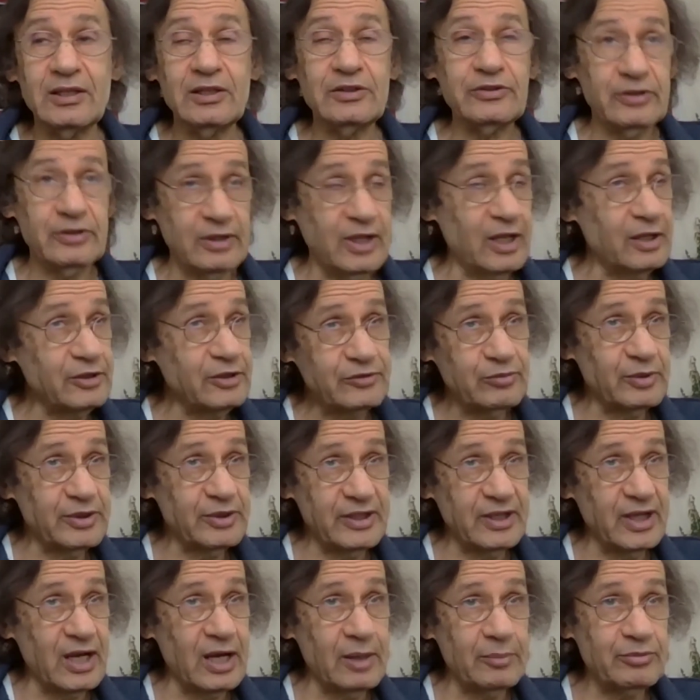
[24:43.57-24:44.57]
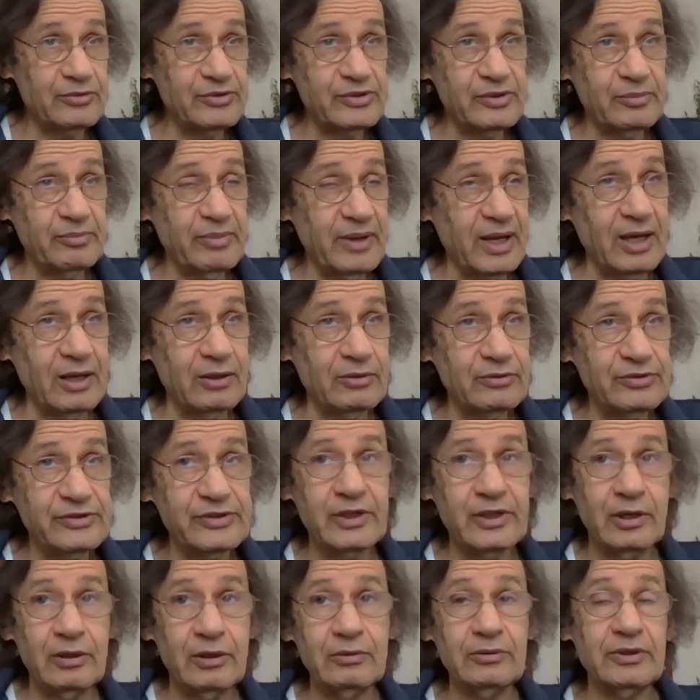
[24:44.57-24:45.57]
So that's what the opera's about.
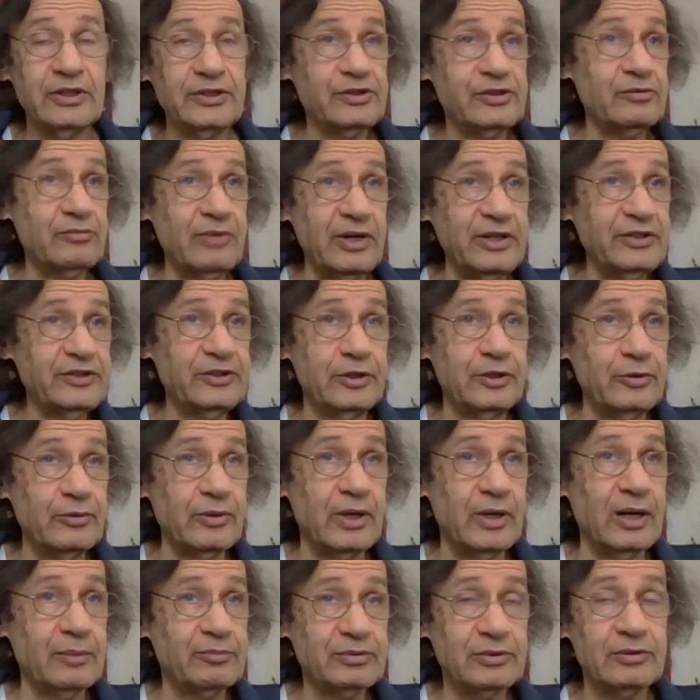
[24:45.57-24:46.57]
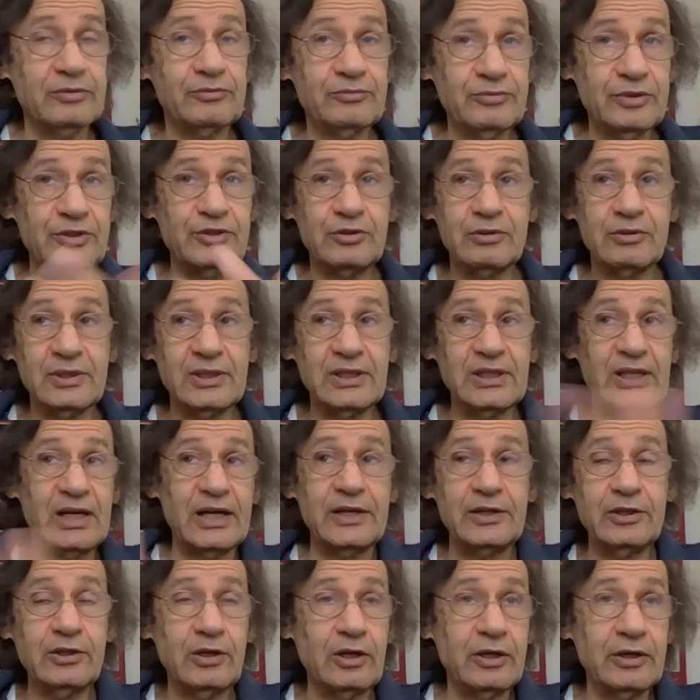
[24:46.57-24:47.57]
So it's a rescue opera. Richard the
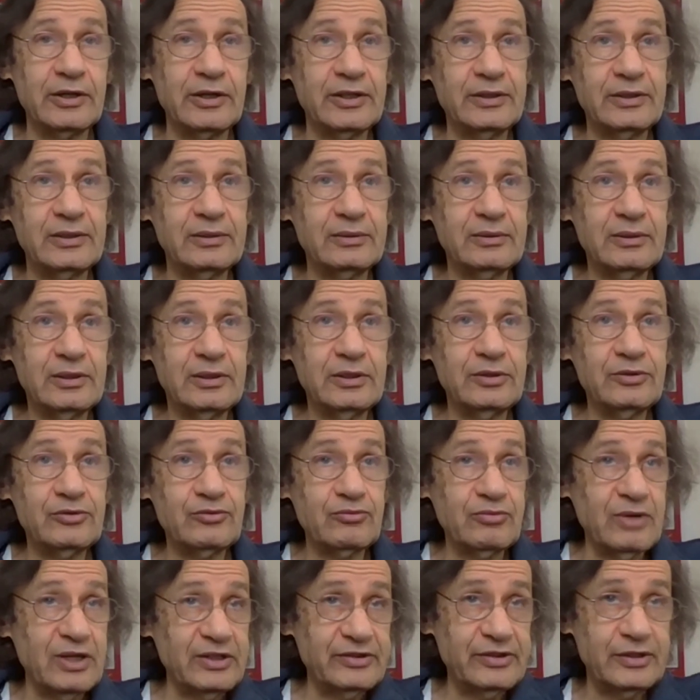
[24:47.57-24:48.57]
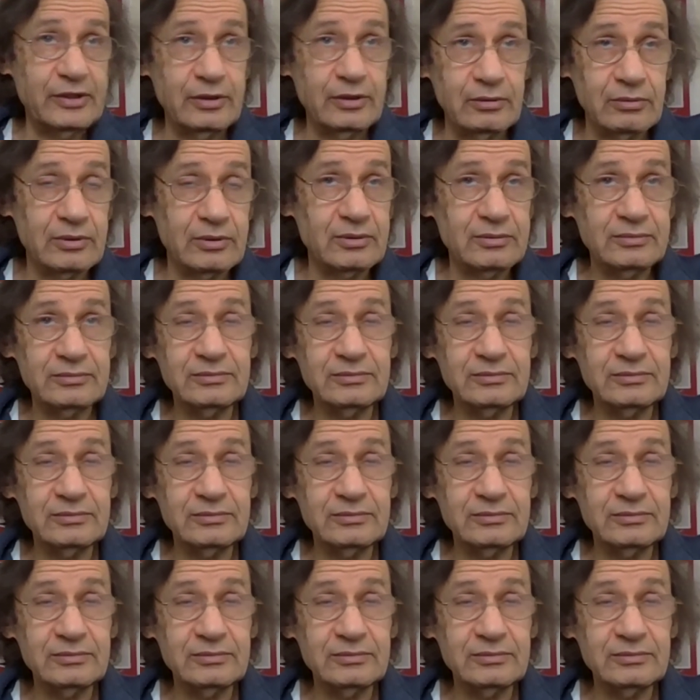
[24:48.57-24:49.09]
Lionhearted is rescued.